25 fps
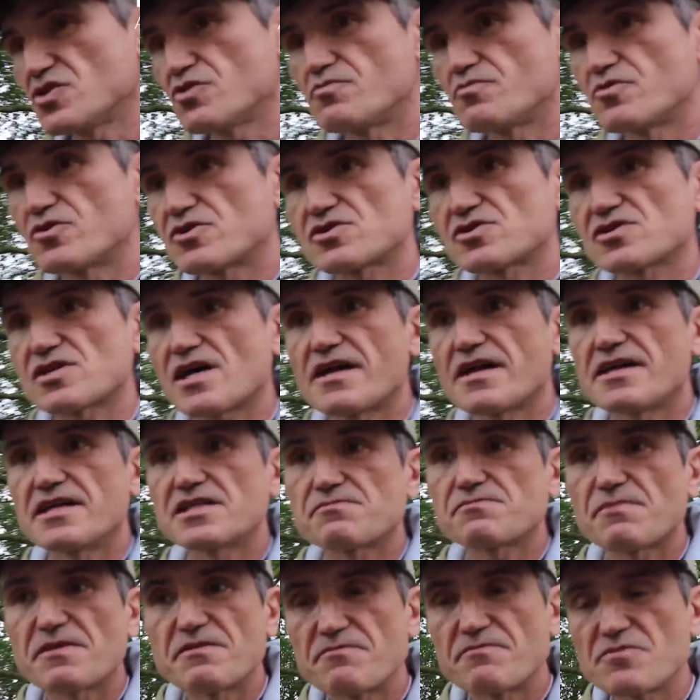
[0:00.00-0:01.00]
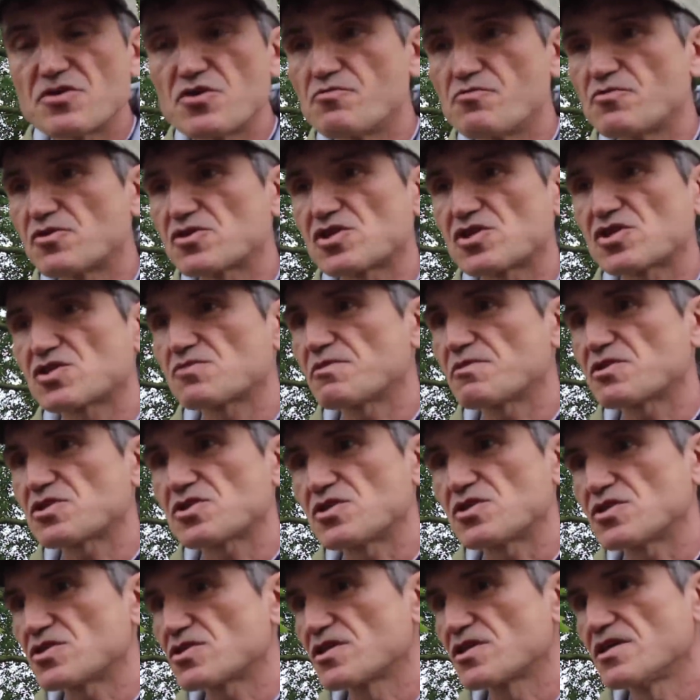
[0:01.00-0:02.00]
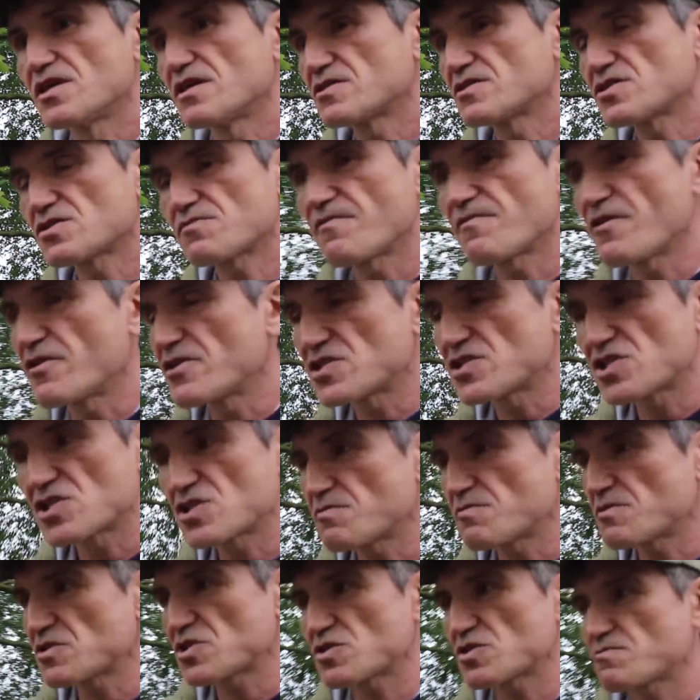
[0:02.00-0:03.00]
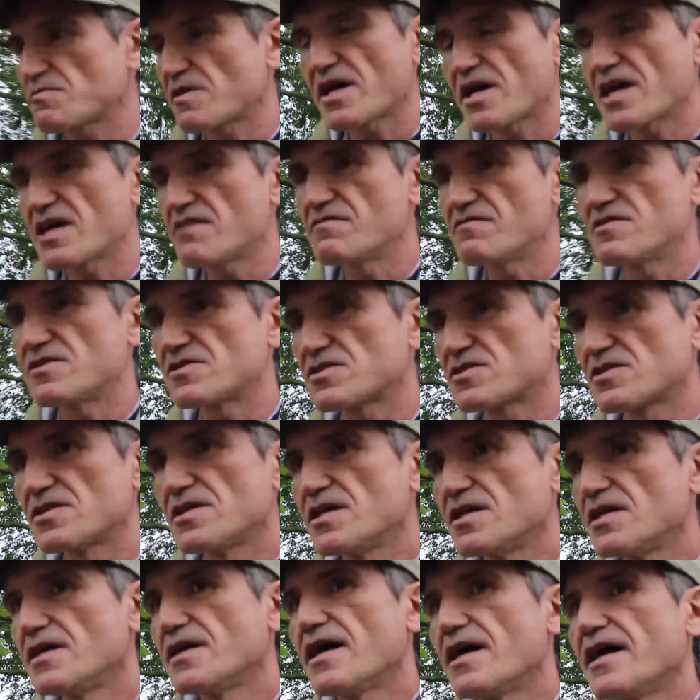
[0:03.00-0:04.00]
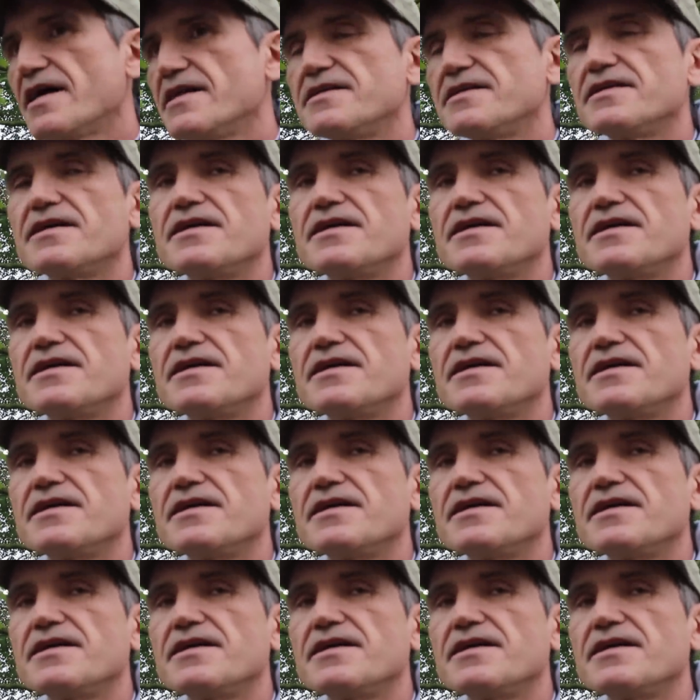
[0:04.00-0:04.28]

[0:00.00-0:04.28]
numerous suspicions. It's very suspicious behaviours. And